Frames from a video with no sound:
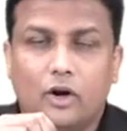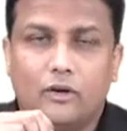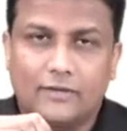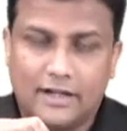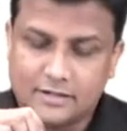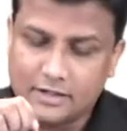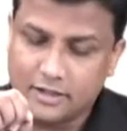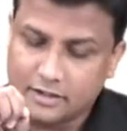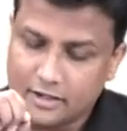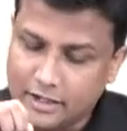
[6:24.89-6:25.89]
of flexor
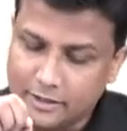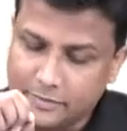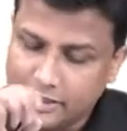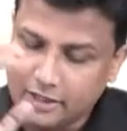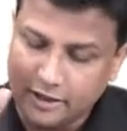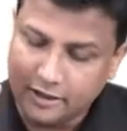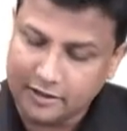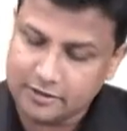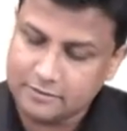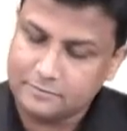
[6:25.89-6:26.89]
carpi
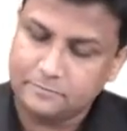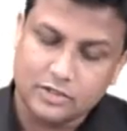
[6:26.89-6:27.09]
ulnaris.